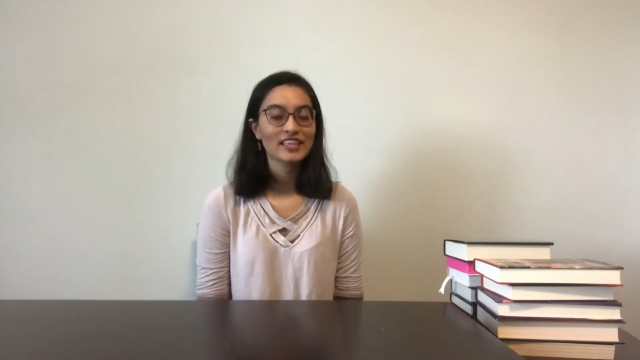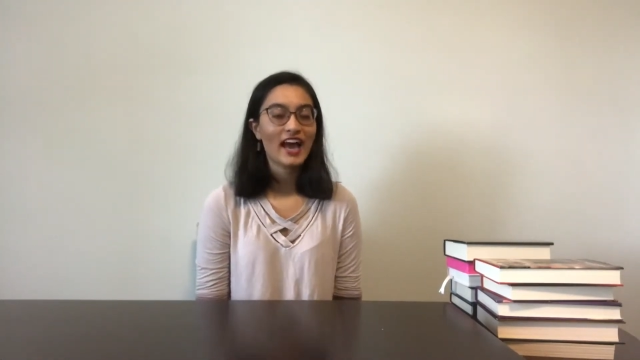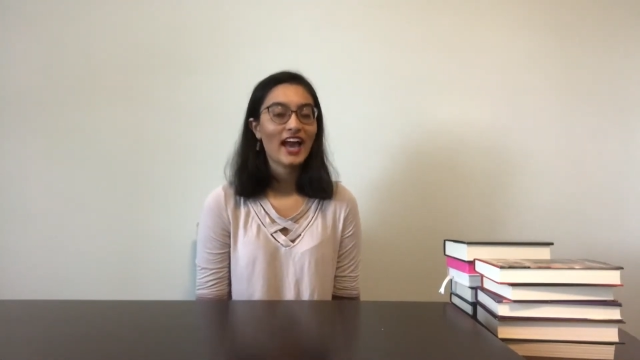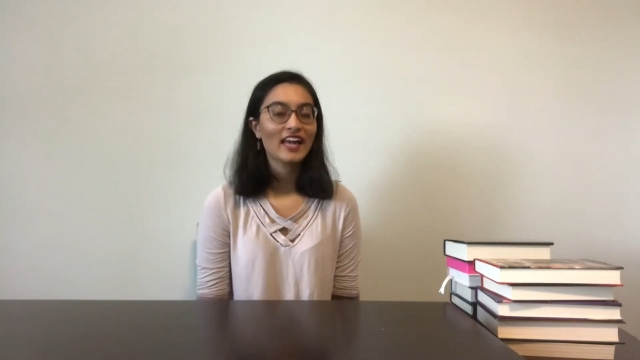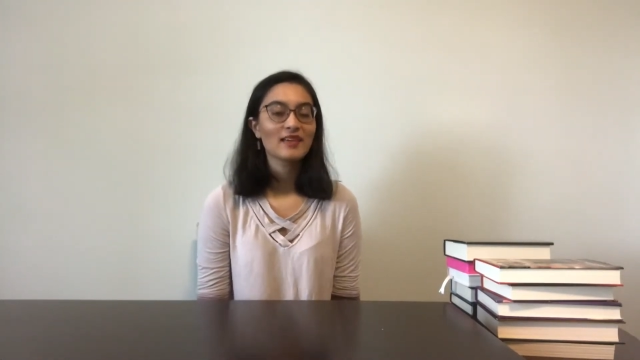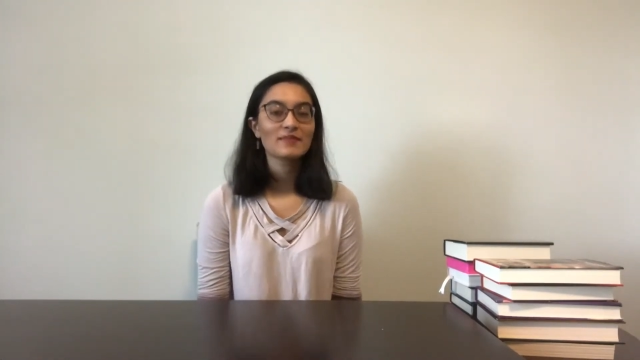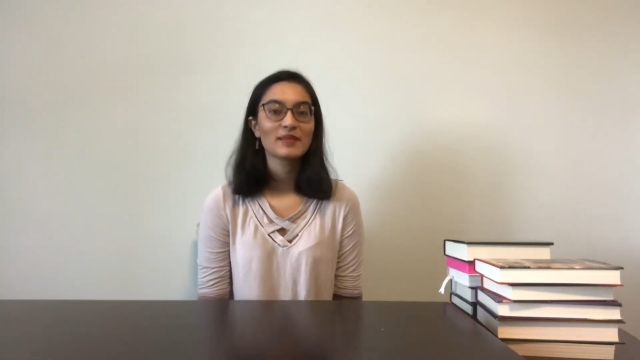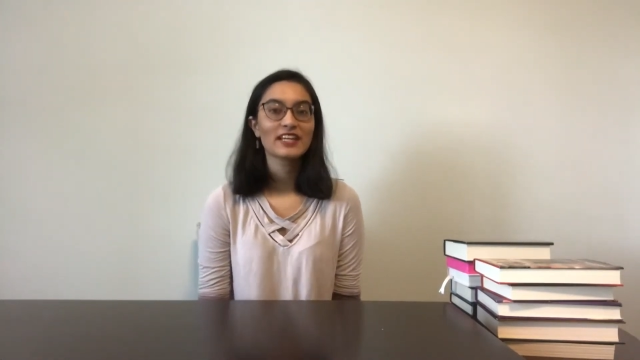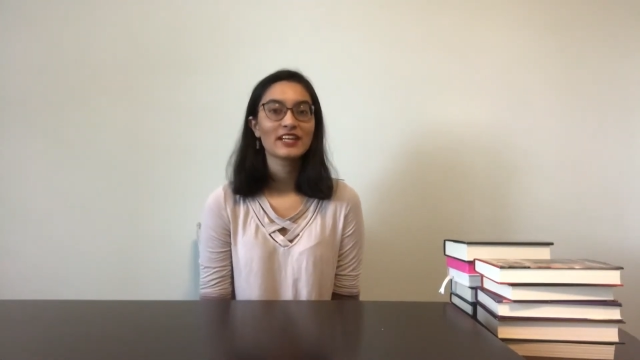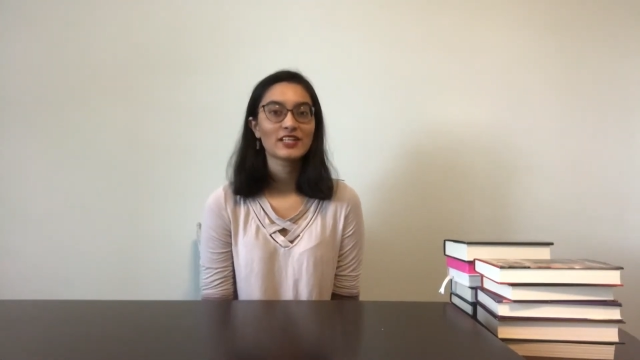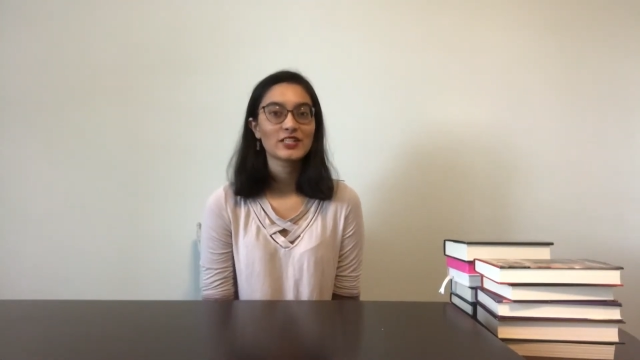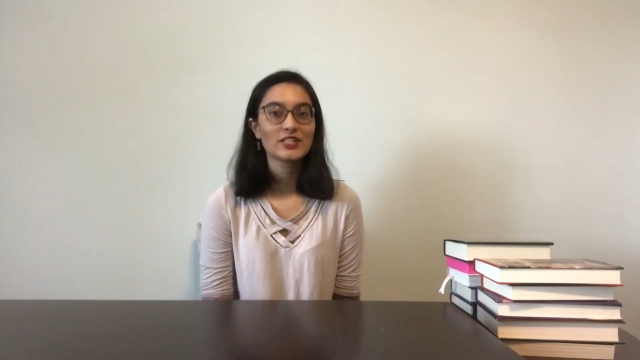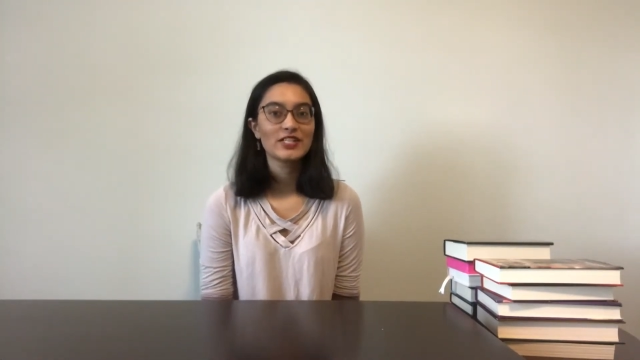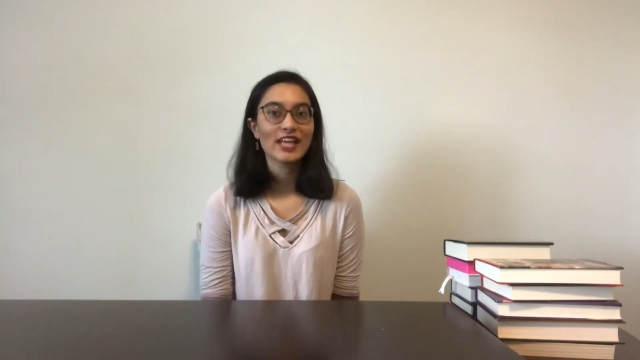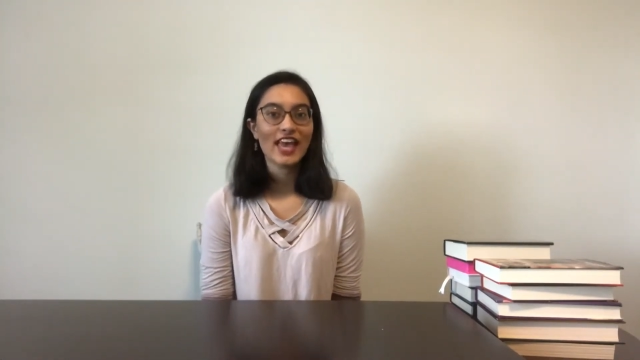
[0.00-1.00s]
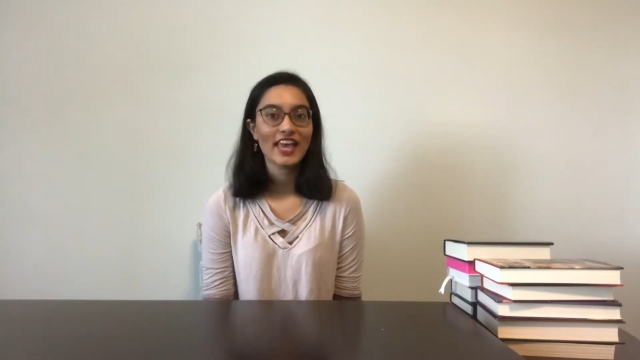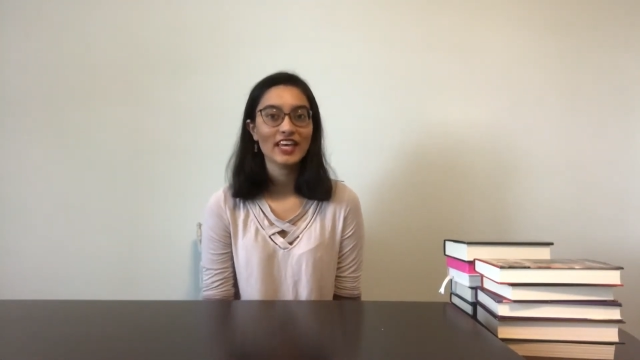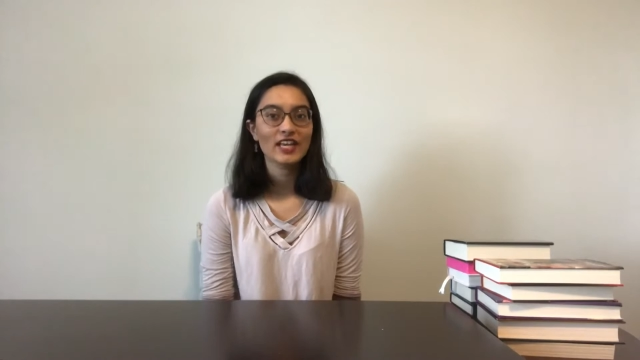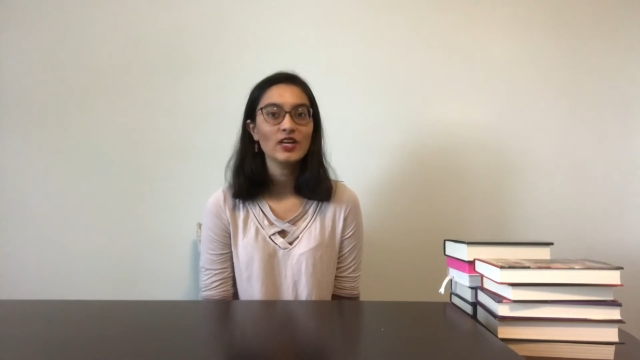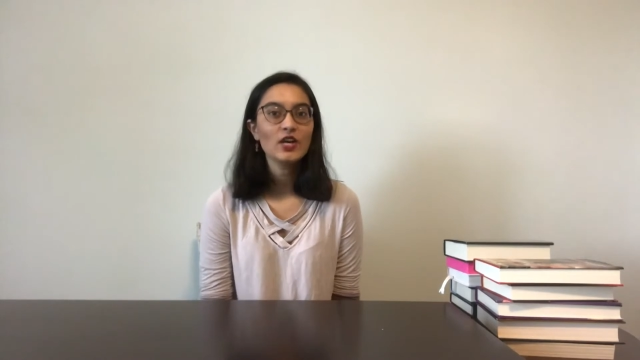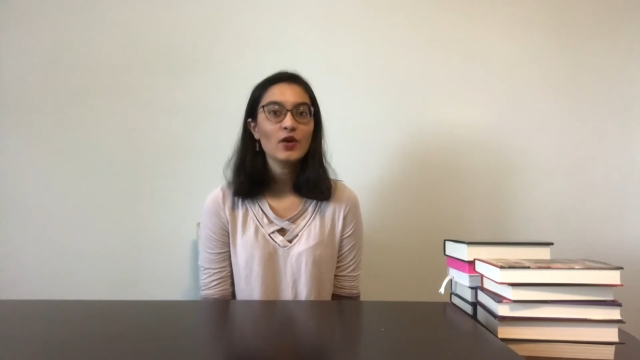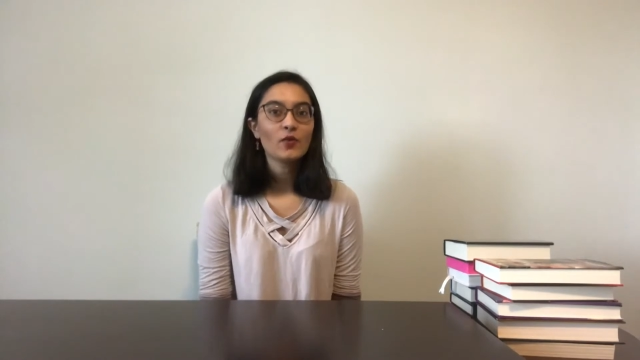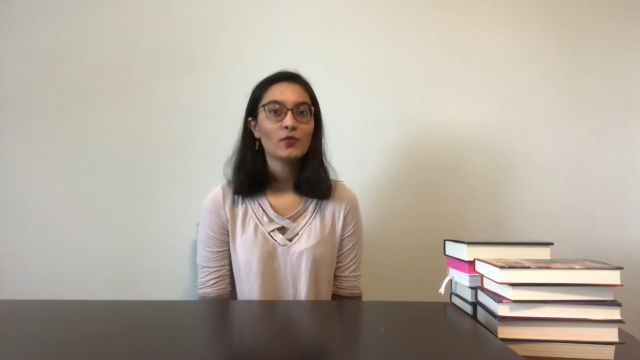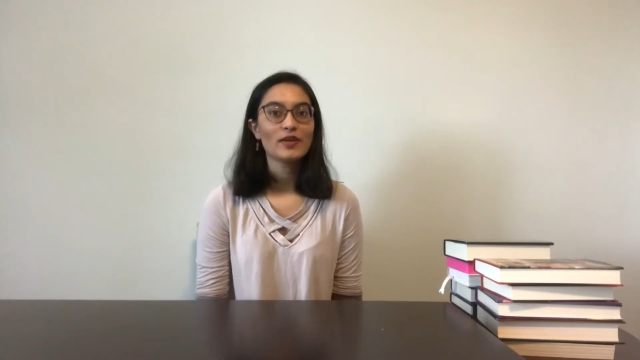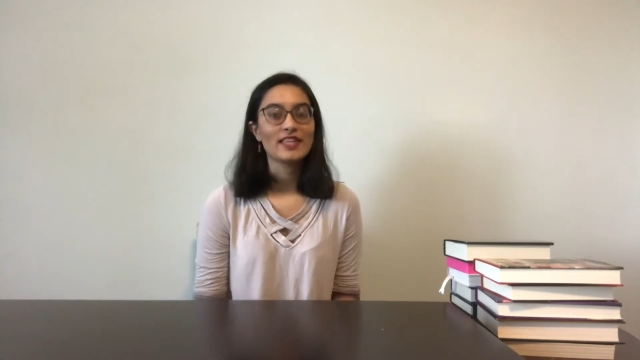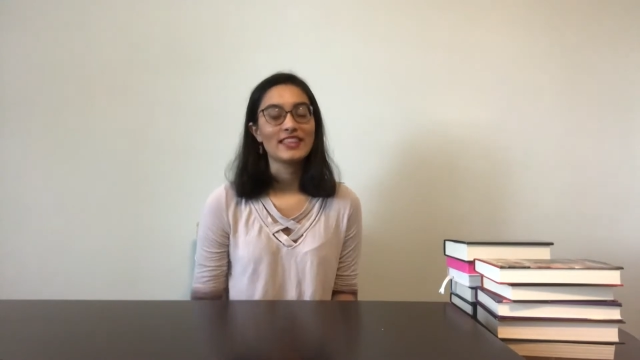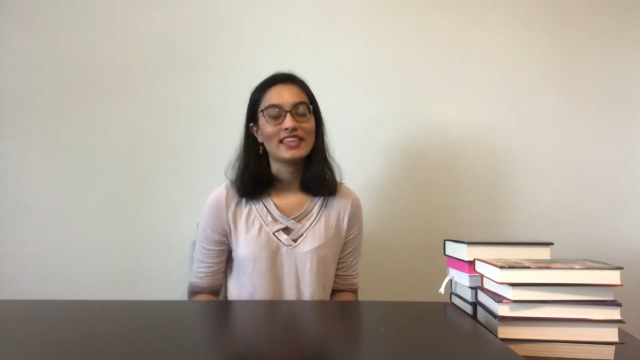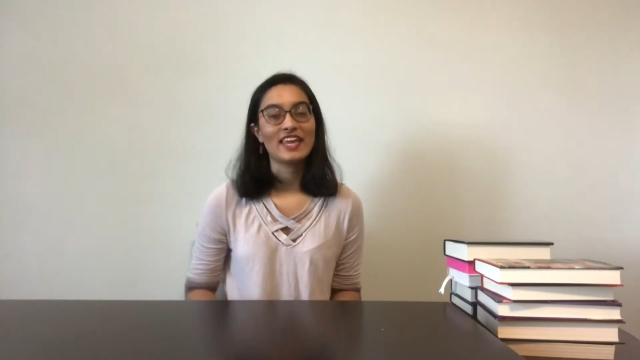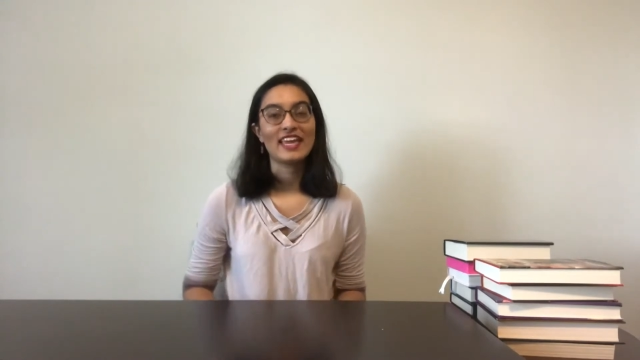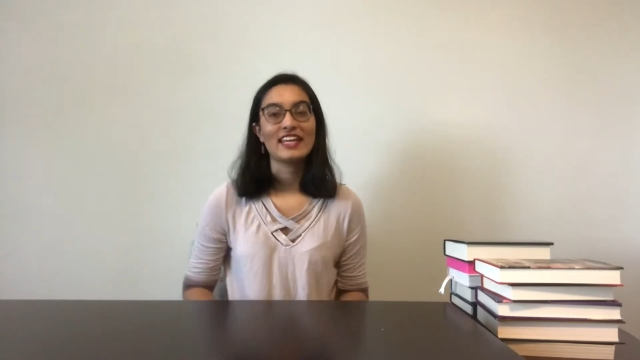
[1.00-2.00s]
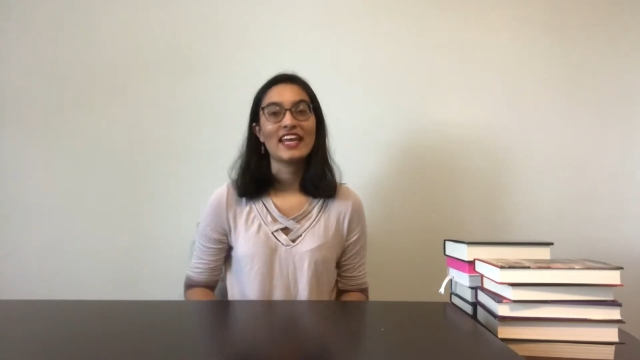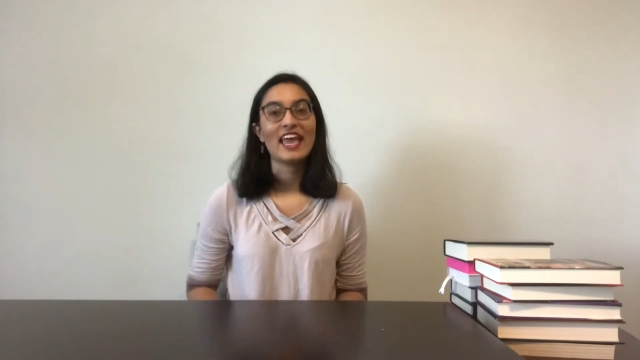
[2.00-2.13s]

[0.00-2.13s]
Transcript: I am here today with an